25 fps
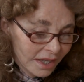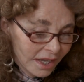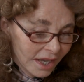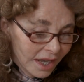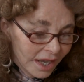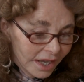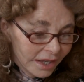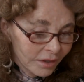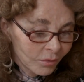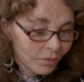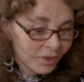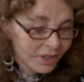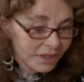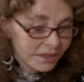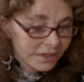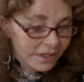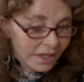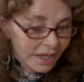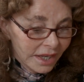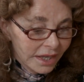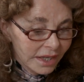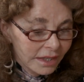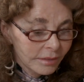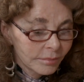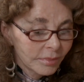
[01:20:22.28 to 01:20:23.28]
I was
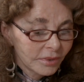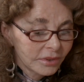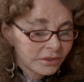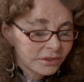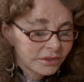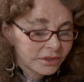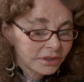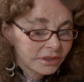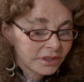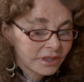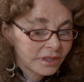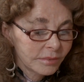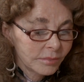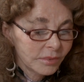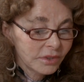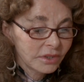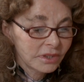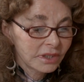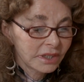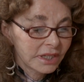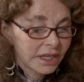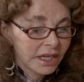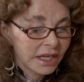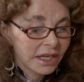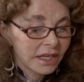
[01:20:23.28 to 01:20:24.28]
able to
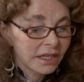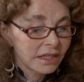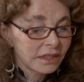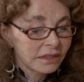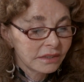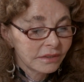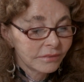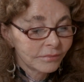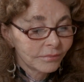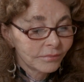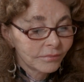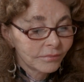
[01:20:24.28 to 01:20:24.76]
communicate